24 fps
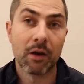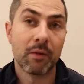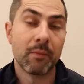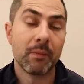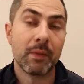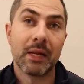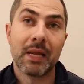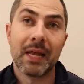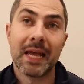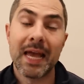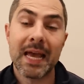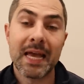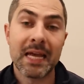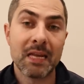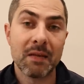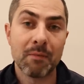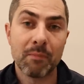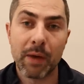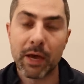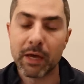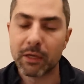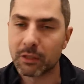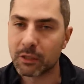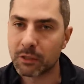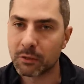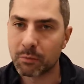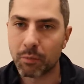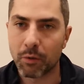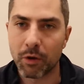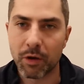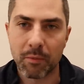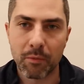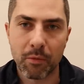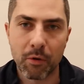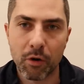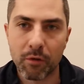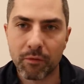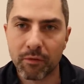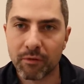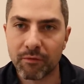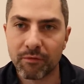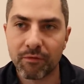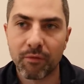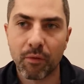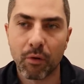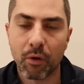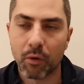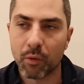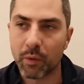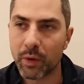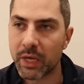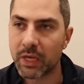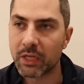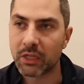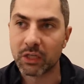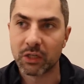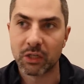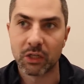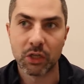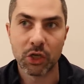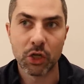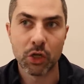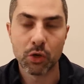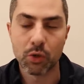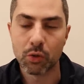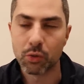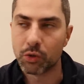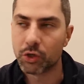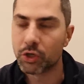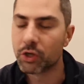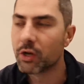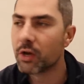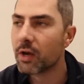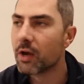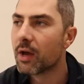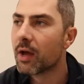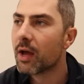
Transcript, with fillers: I mean, an 80 basis point move in four weeks is huge.